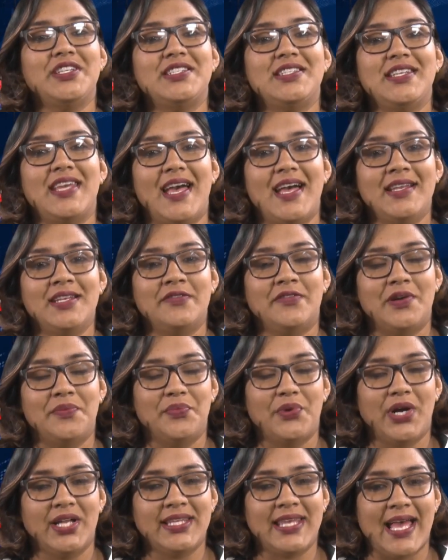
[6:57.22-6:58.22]
reached the end of our
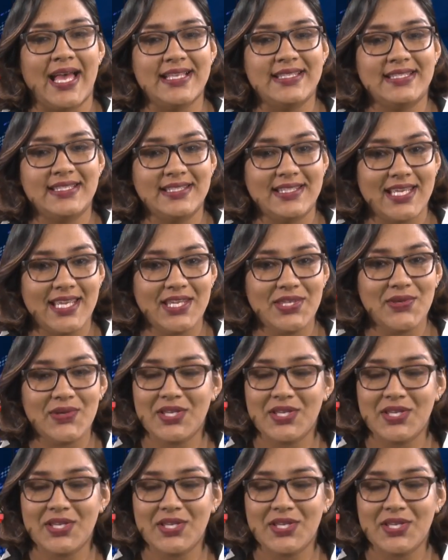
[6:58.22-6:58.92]
broadcast today.